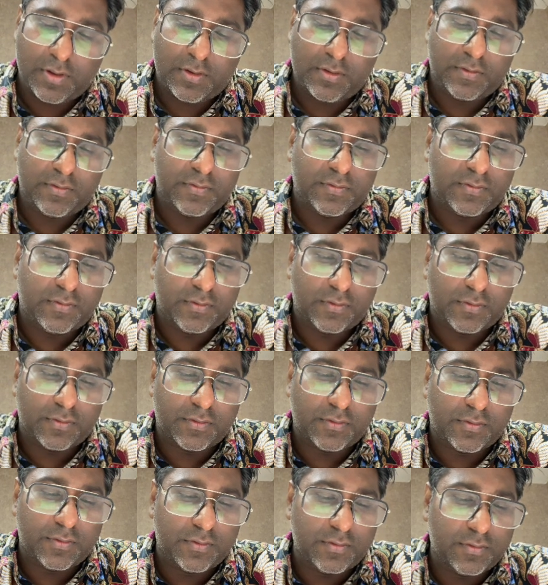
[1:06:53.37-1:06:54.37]

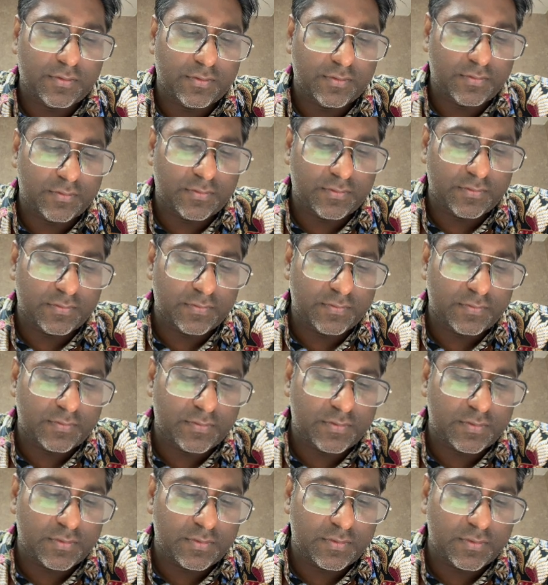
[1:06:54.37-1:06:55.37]
So
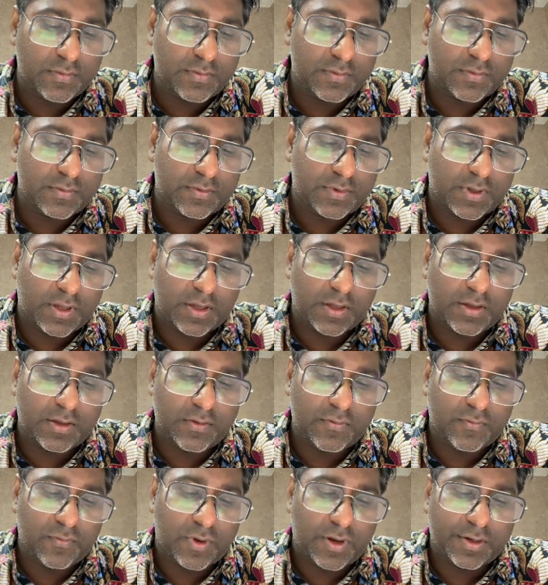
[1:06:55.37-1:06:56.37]
okay,
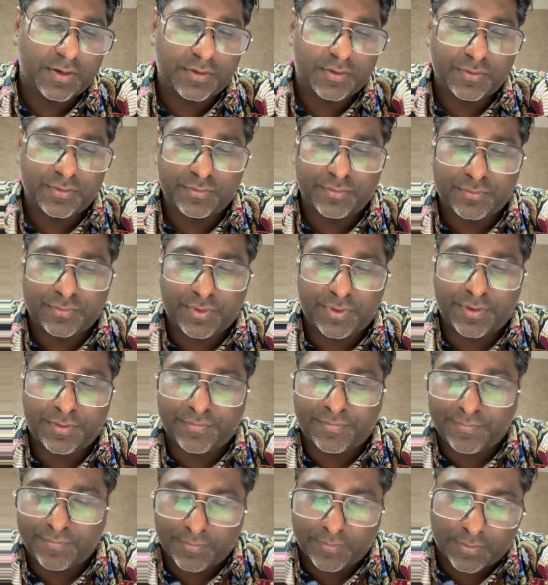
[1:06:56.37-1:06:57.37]
1 2 3
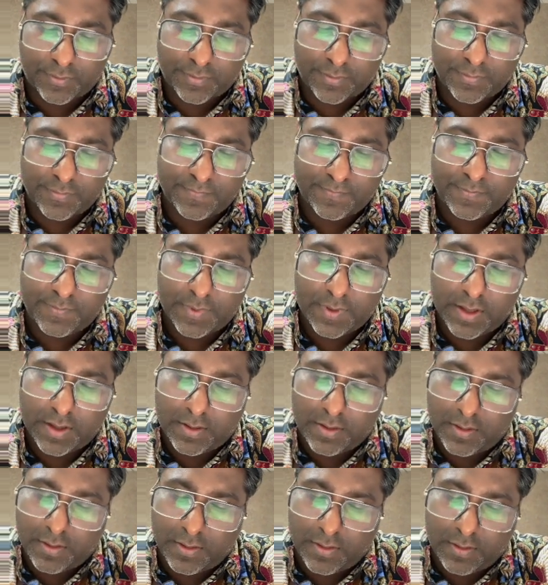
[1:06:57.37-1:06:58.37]
4,
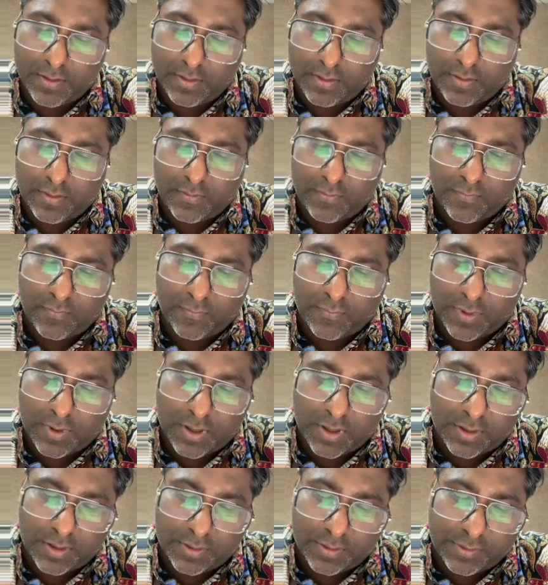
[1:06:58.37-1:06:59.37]

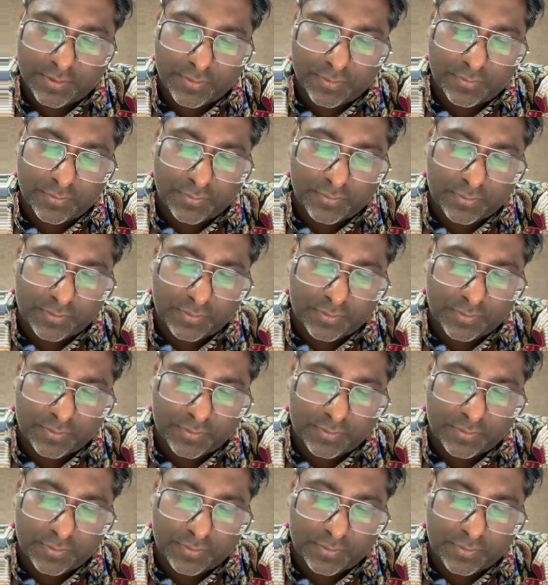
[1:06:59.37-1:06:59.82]
1 2